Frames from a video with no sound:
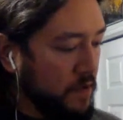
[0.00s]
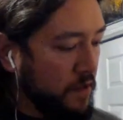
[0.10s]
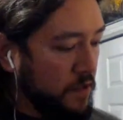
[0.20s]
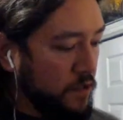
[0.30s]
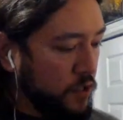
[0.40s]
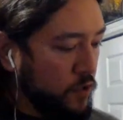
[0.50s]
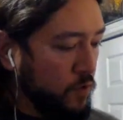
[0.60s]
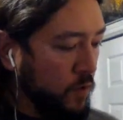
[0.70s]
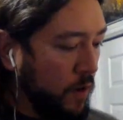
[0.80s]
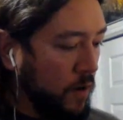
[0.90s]

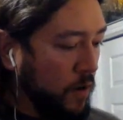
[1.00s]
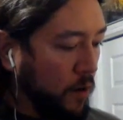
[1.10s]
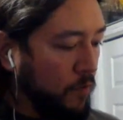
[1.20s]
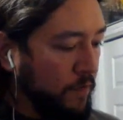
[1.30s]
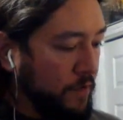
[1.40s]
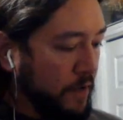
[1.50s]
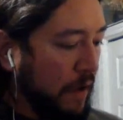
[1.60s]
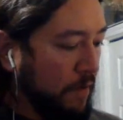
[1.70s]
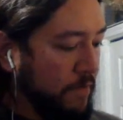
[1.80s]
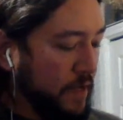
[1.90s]
You are
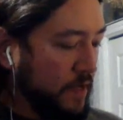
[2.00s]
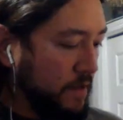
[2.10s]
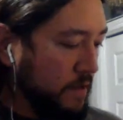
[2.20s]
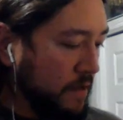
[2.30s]
overconfident,